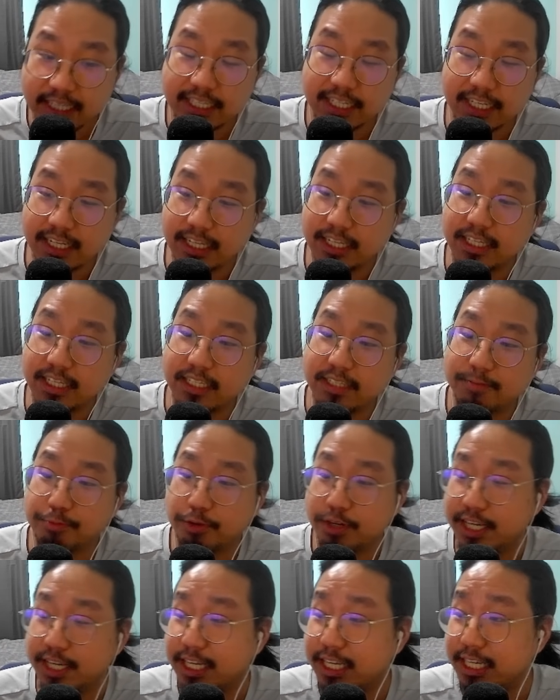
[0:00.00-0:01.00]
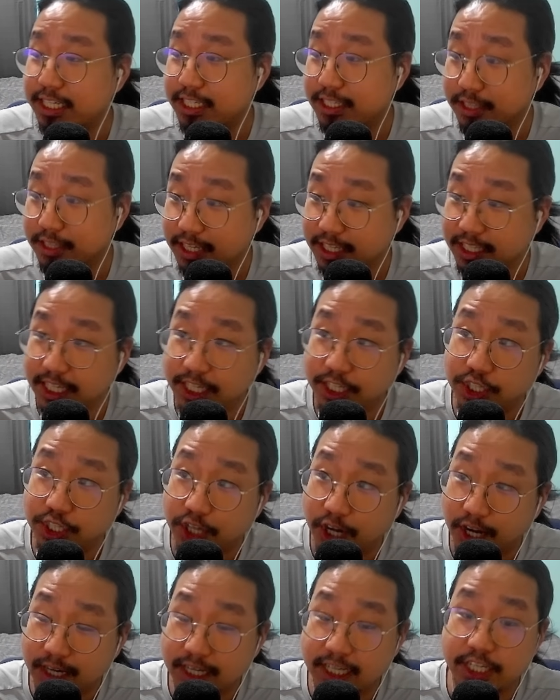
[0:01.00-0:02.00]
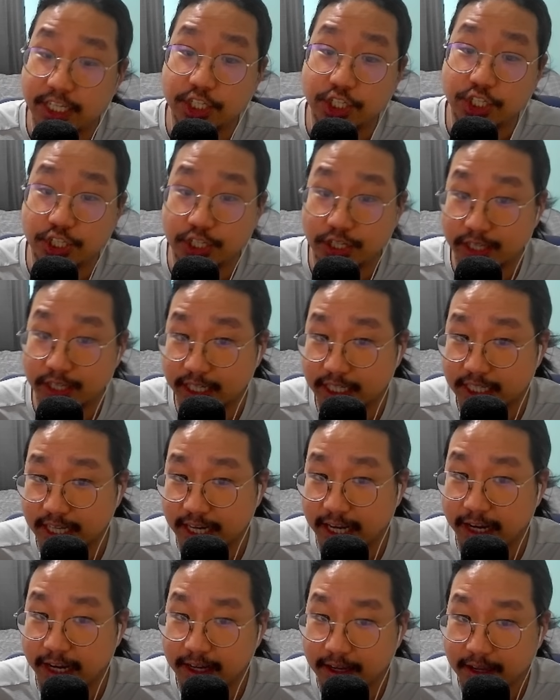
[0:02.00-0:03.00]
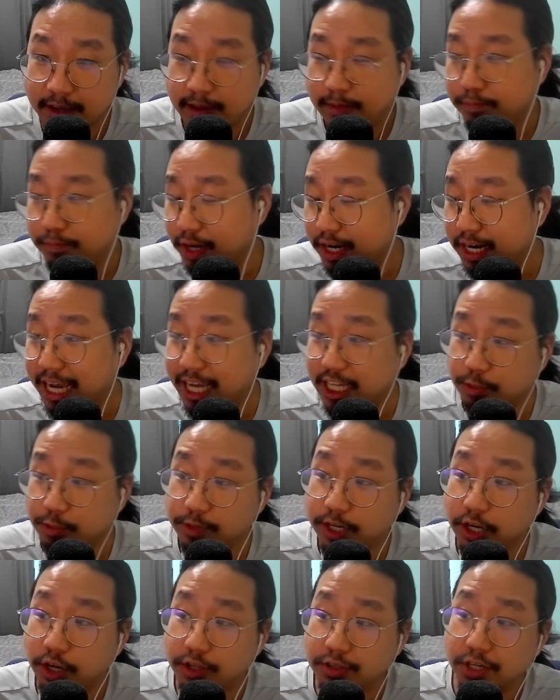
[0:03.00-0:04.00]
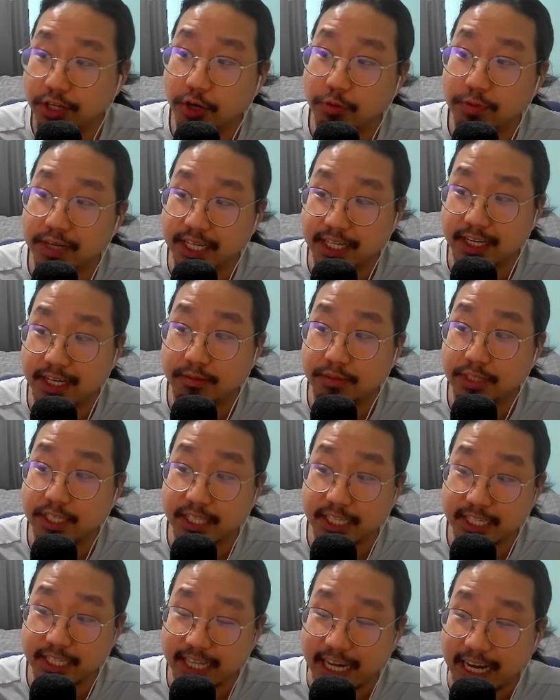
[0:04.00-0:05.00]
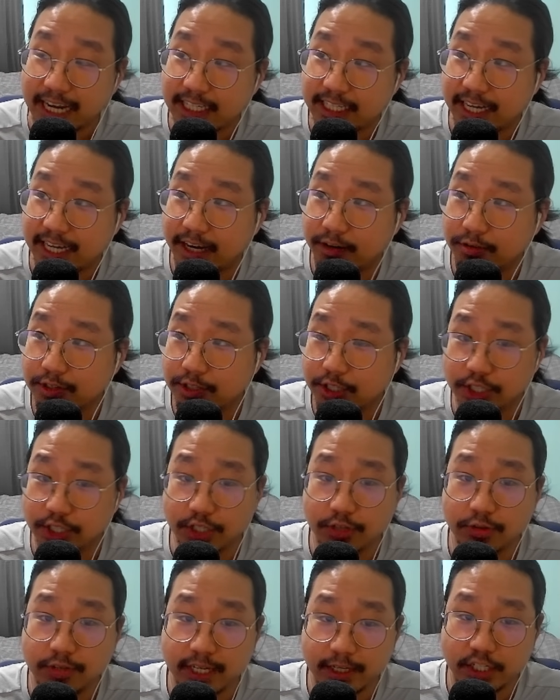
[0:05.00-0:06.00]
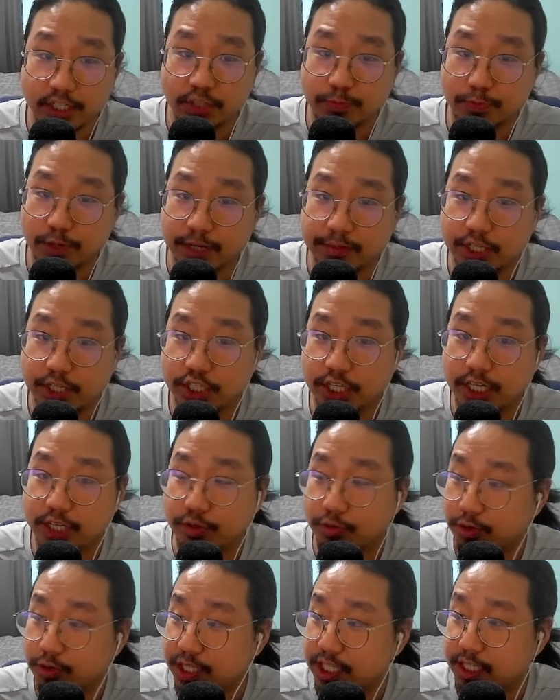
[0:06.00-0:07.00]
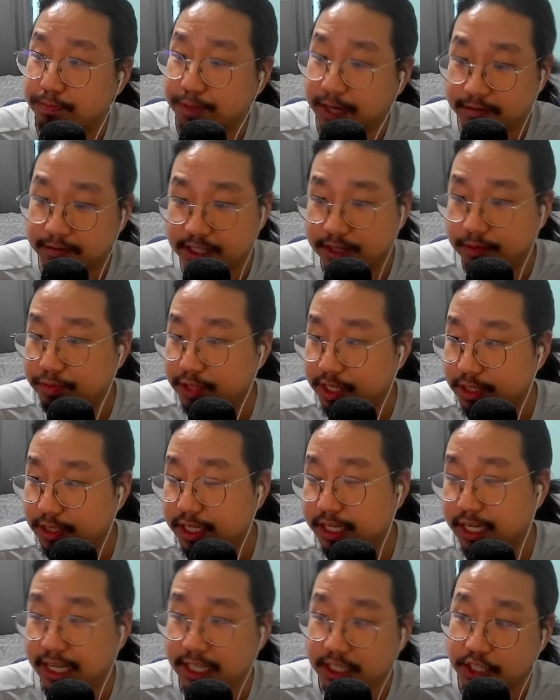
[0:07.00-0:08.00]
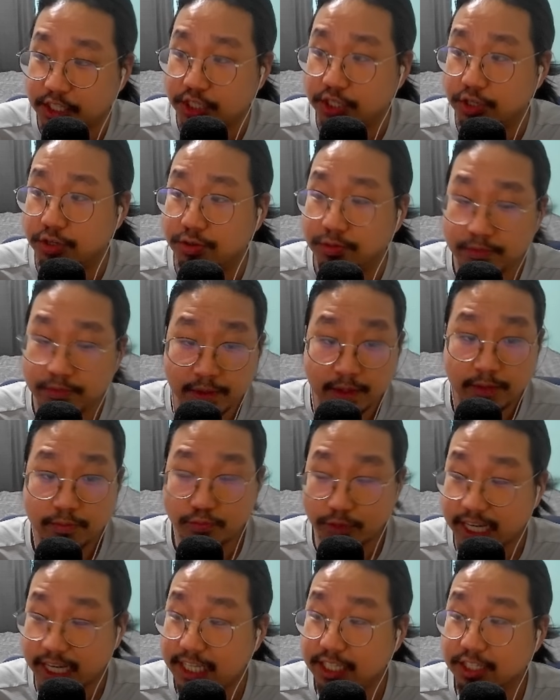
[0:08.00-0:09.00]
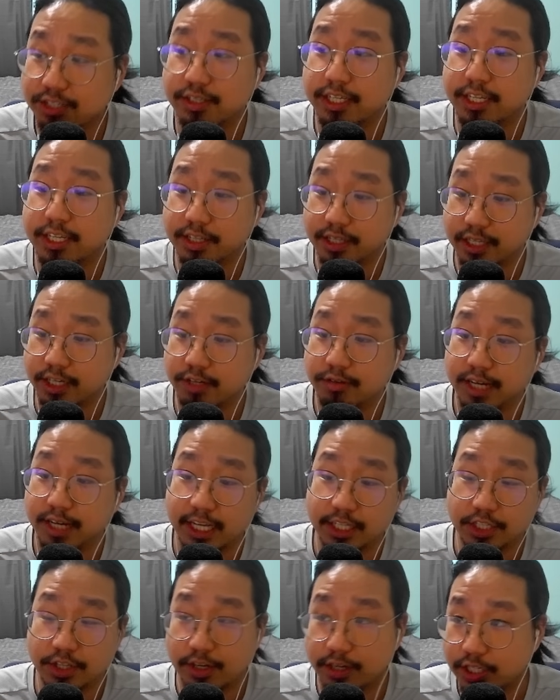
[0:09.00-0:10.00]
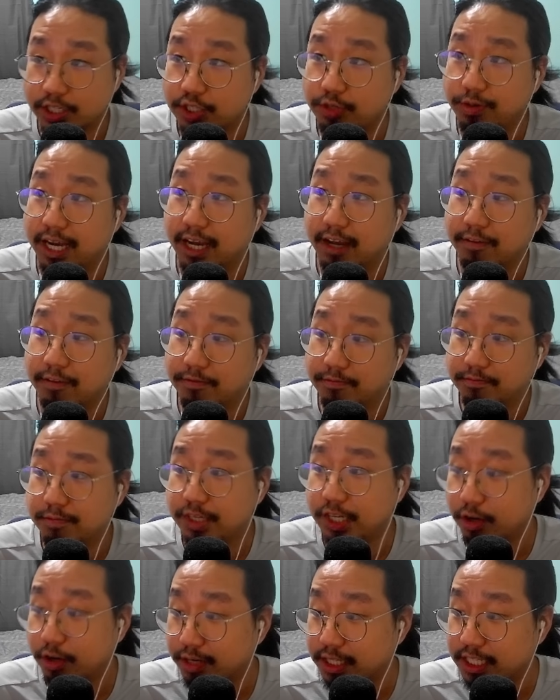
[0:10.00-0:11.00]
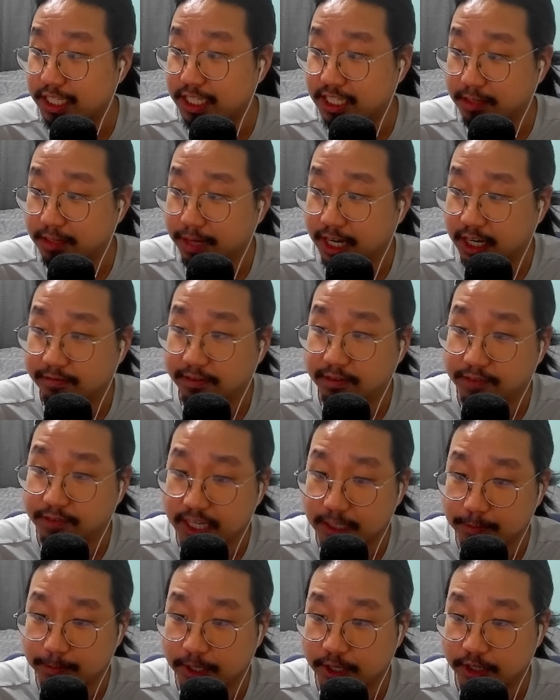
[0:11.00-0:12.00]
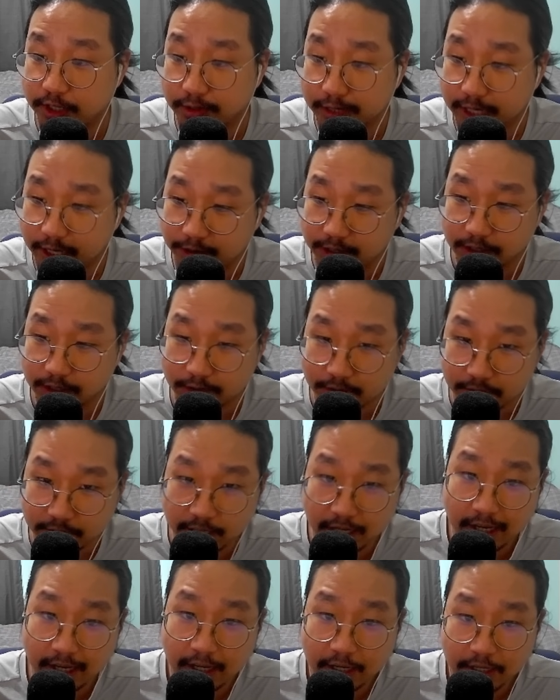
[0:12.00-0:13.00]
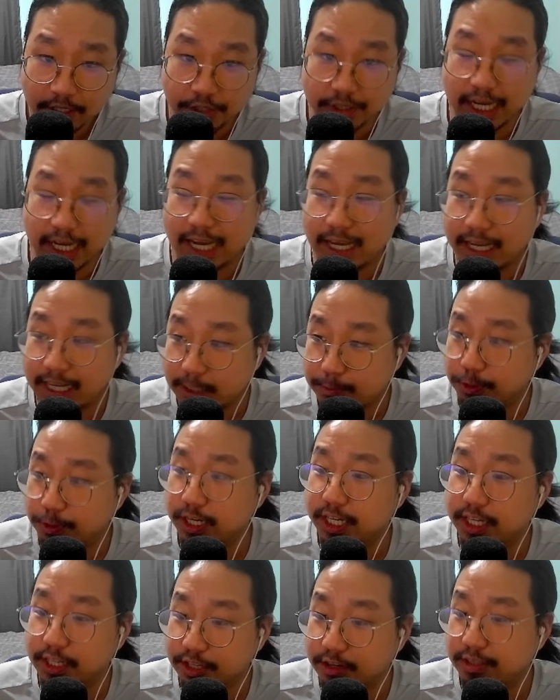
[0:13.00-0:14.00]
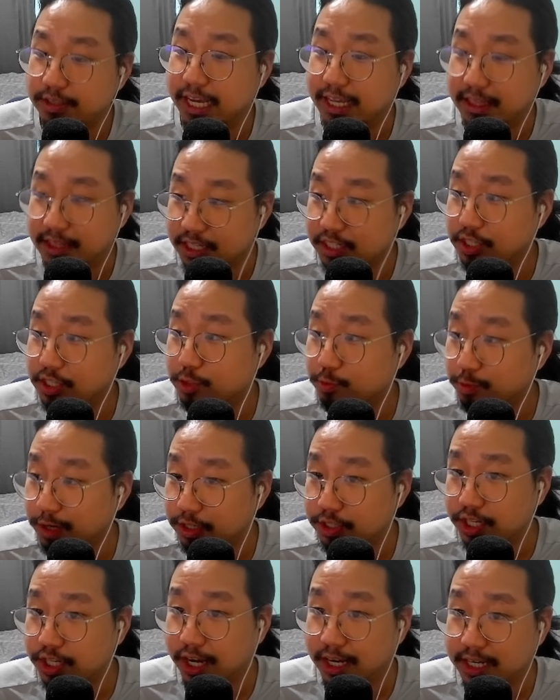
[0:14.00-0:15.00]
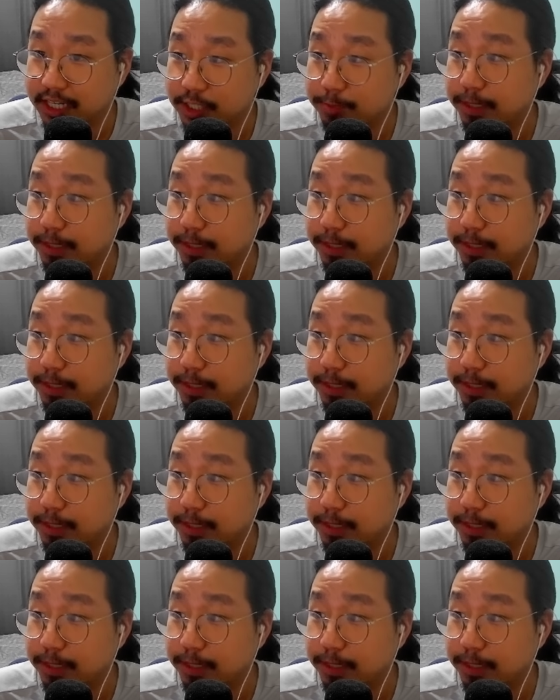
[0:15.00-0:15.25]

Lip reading: is pretty easily the Zani shilling side, but as we all know when it comes to the side towers, you can just pretty much ignore these buffs completely and still easily clear as long as you have, a decent amount of investment on your characters. So yeah, it's pretty clear that this is where Zani's meant